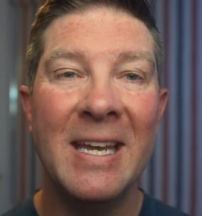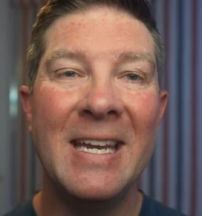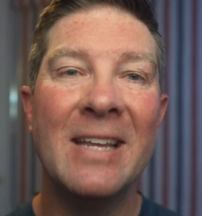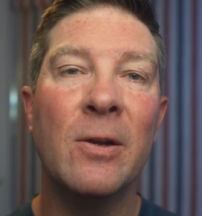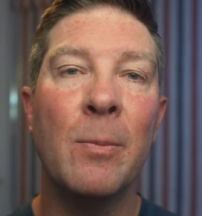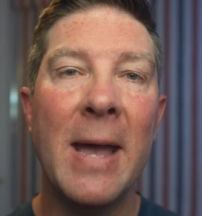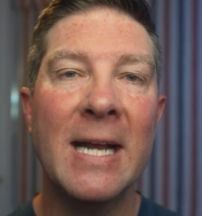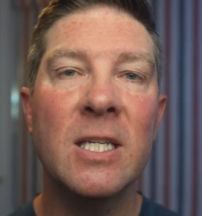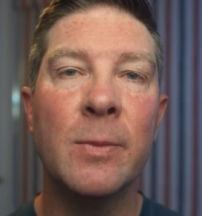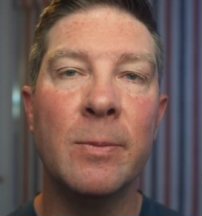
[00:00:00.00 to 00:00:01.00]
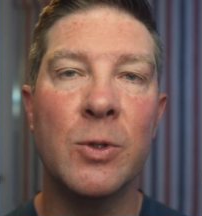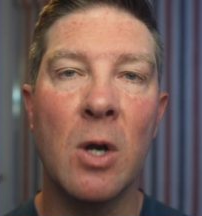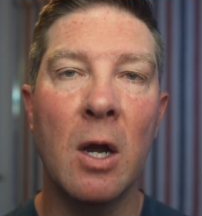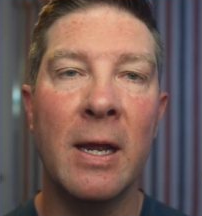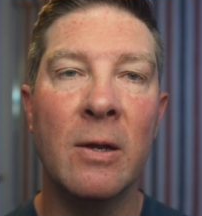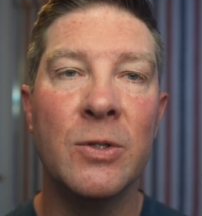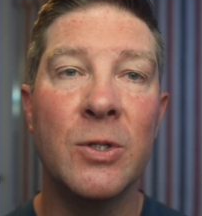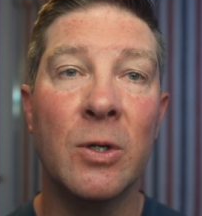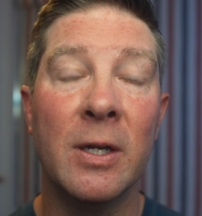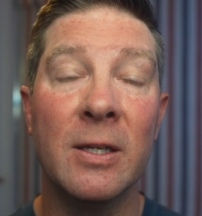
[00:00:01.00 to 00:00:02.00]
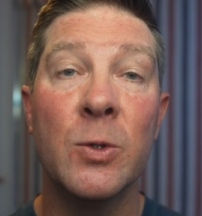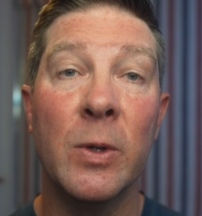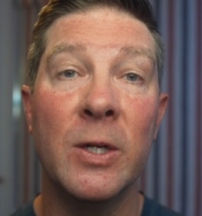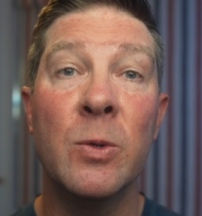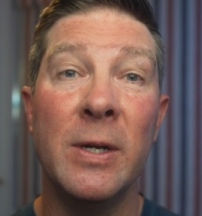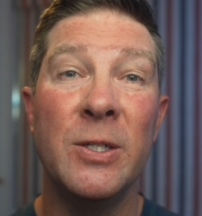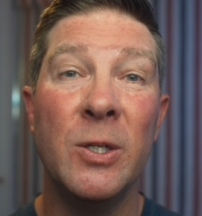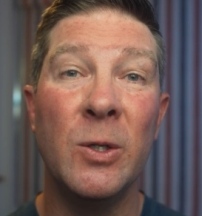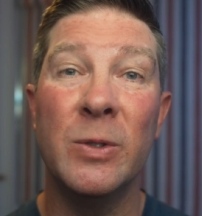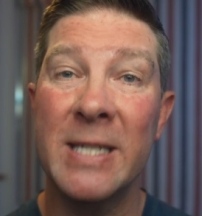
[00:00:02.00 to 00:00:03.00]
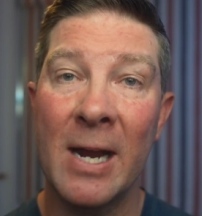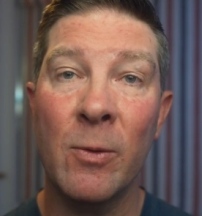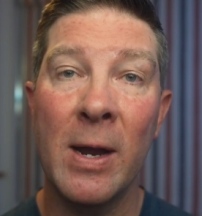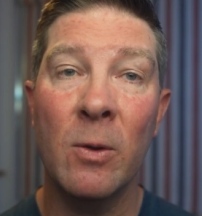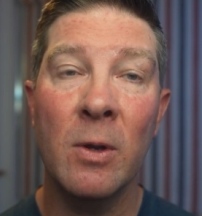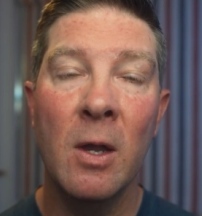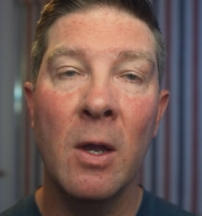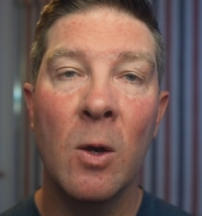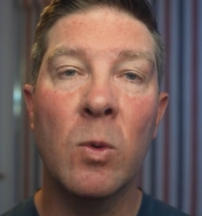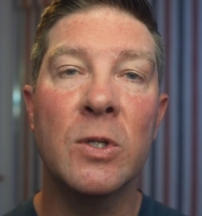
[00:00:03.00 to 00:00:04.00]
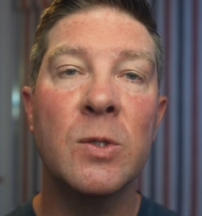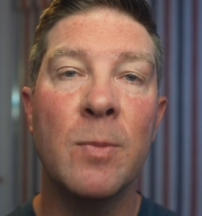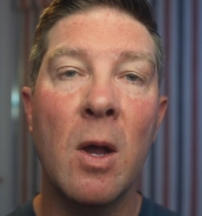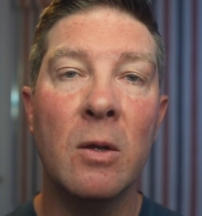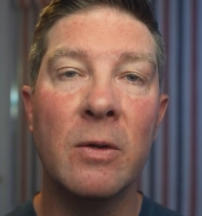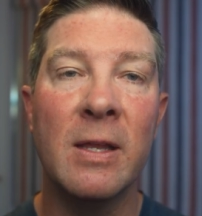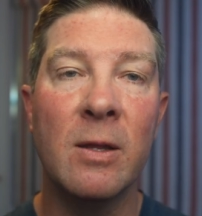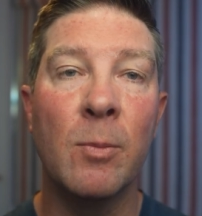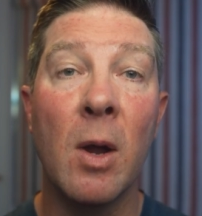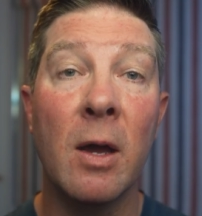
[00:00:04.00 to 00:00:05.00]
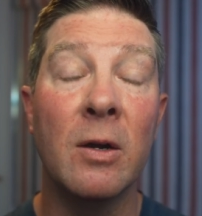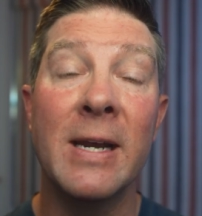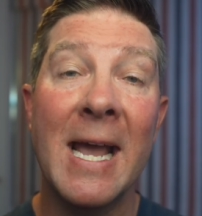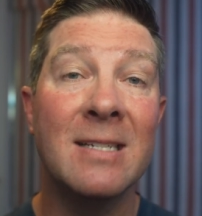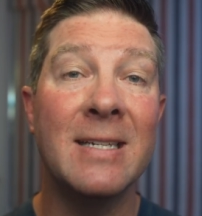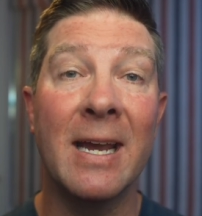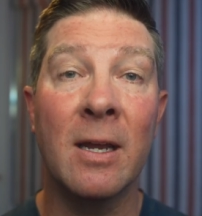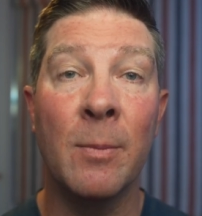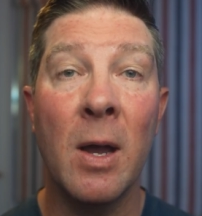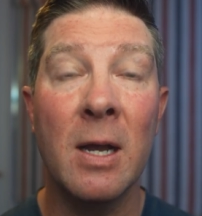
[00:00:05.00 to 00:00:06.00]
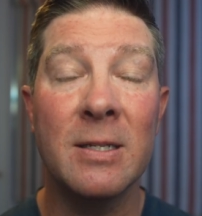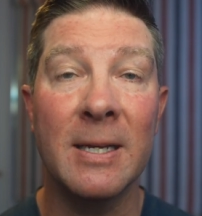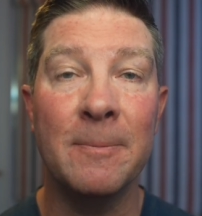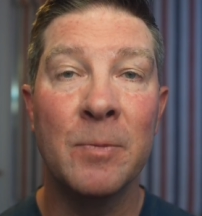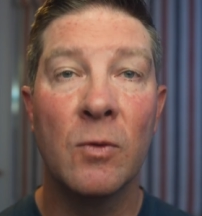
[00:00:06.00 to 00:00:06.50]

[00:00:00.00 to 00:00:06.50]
yet their maximum drawdowns during the 2022 tech rout were smaller than the broader NASDAQ composite.